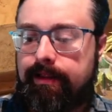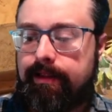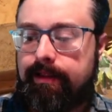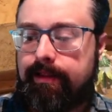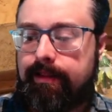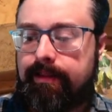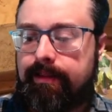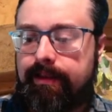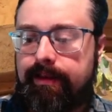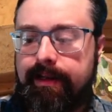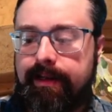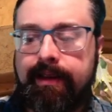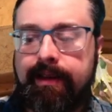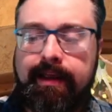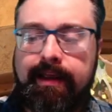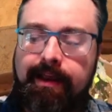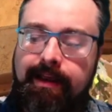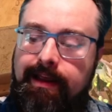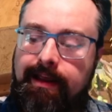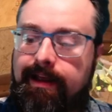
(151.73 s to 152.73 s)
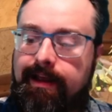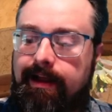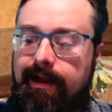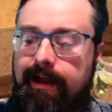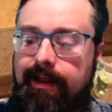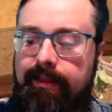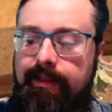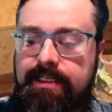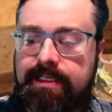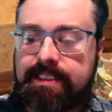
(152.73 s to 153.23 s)
the
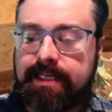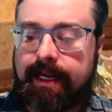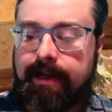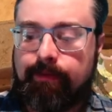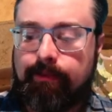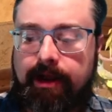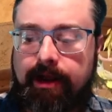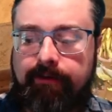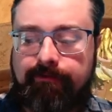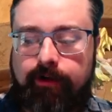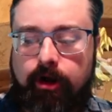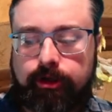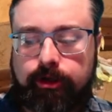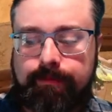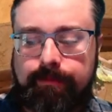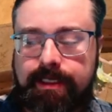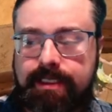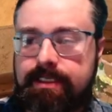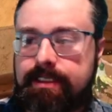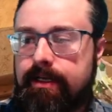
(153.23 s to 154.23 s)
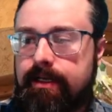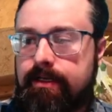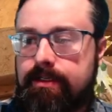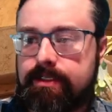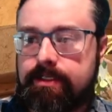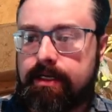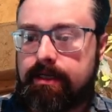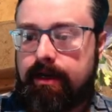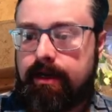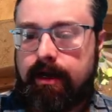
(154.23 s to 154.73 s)
second round of ultimates
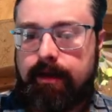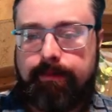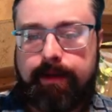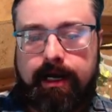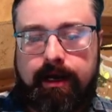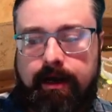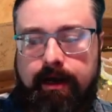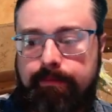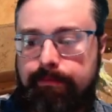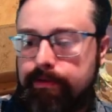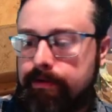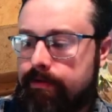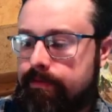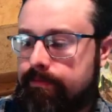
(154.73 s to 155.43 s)
does come up.